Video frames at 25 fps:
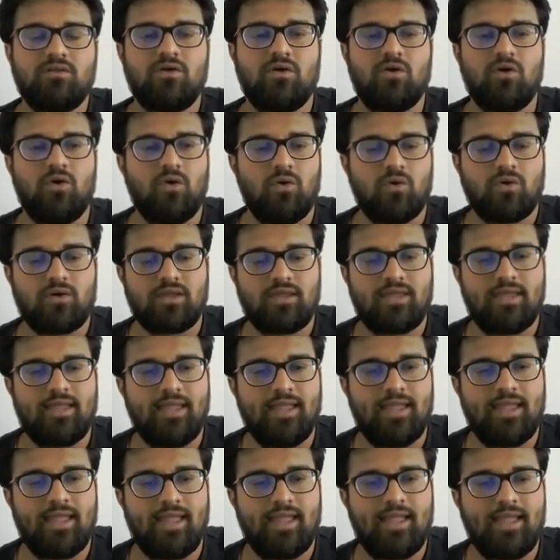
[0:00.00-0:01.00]

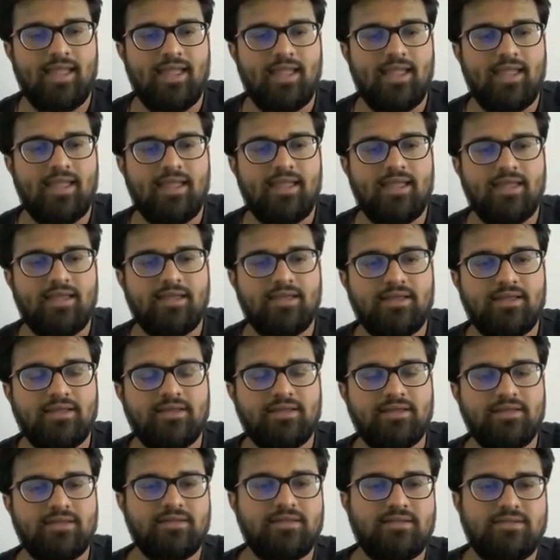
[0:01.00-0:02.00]
okay,
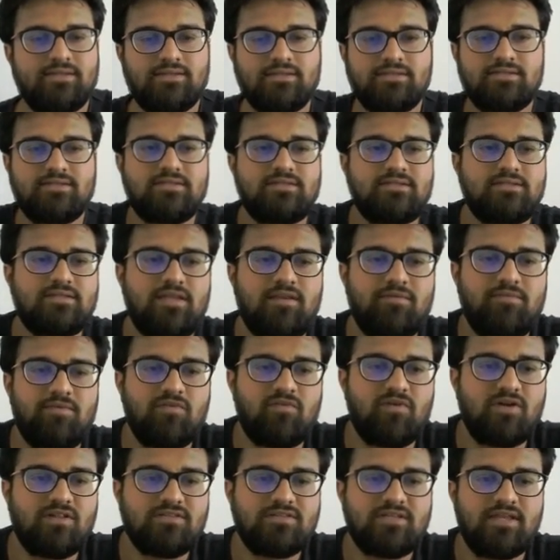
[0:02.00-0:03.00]
just give me
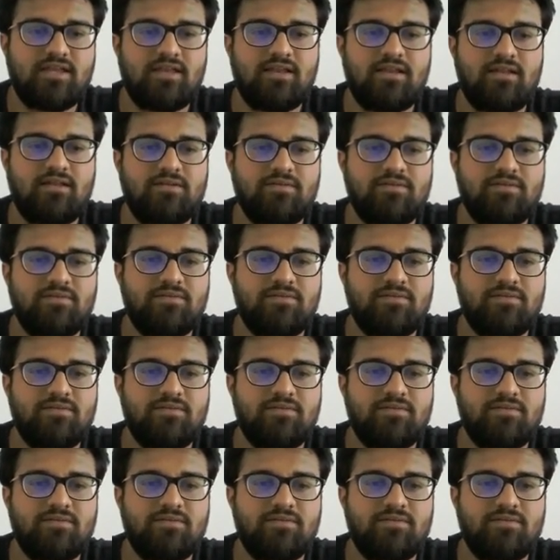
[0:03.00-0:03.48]
one second. Huh?